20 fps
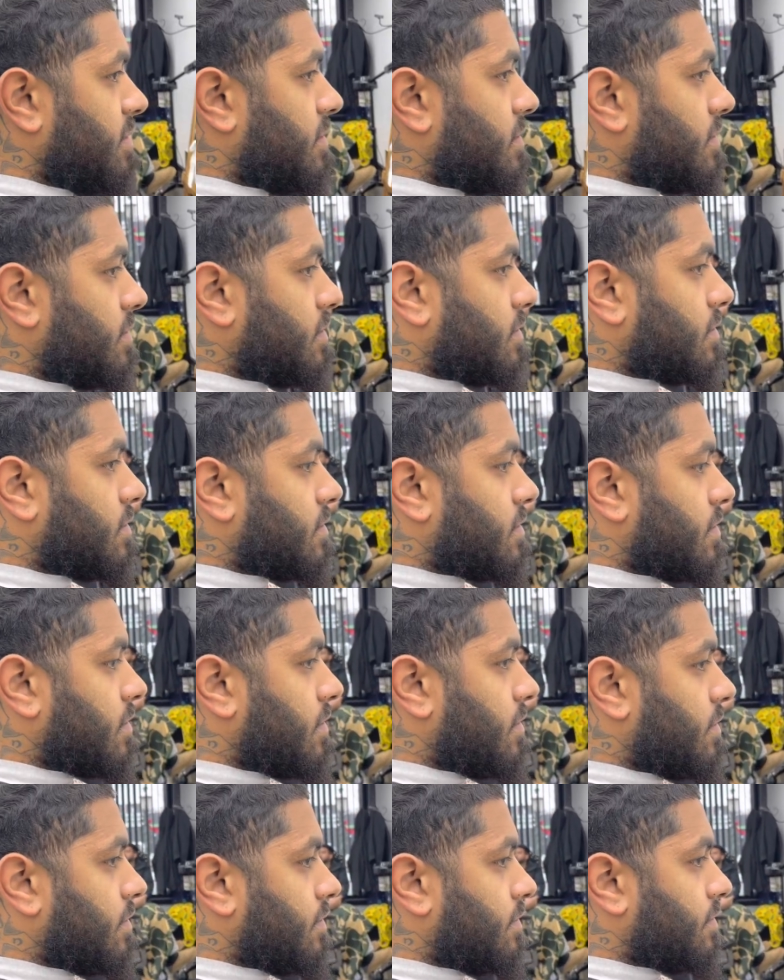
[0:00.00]

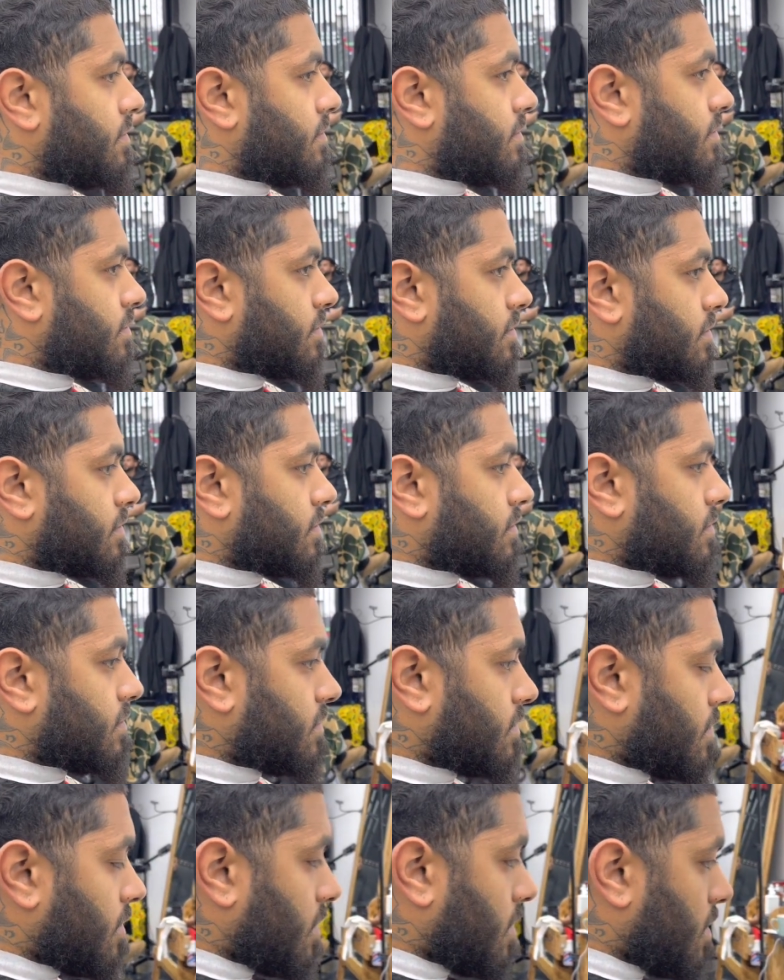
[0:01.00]
YouTube. It's your
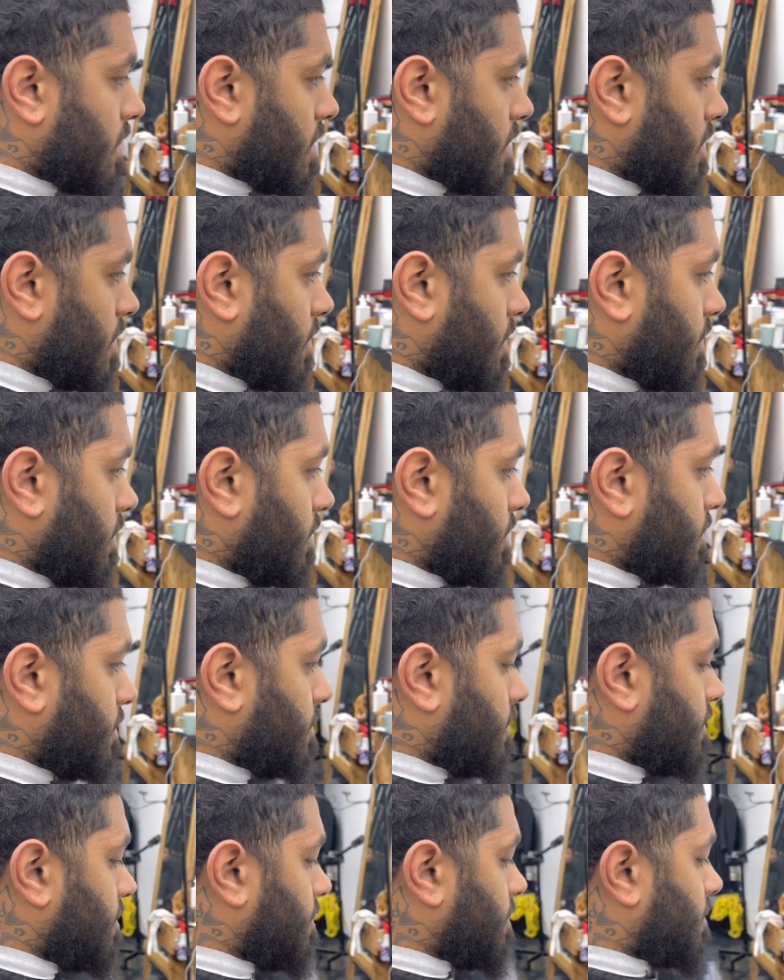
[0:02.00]
boy Tankivision. We
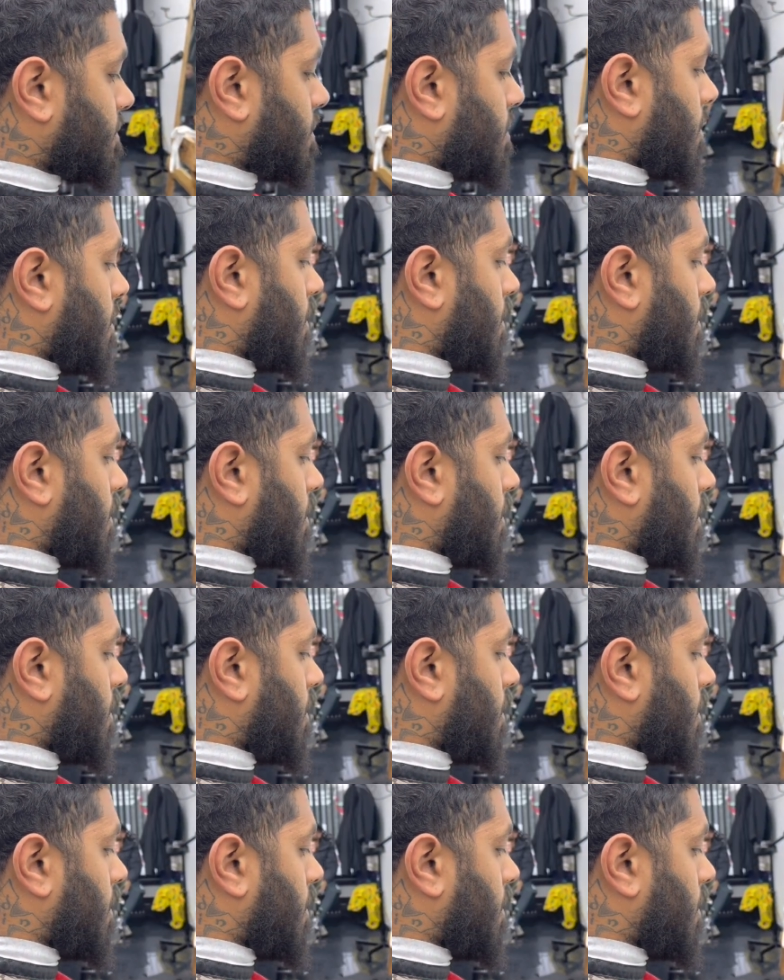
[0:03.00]
back with